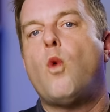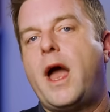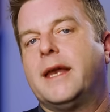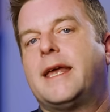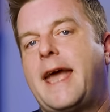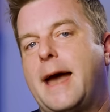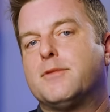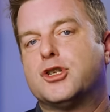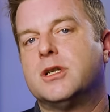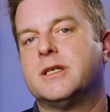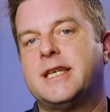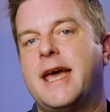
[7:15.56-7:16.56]
white
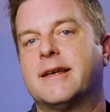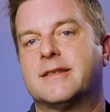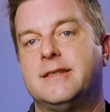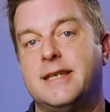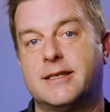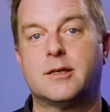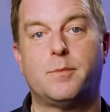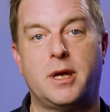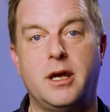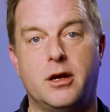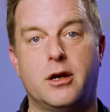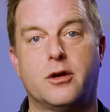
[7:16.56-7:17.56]
caption text
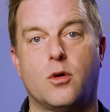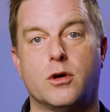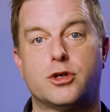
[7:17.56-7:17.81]
disappeared or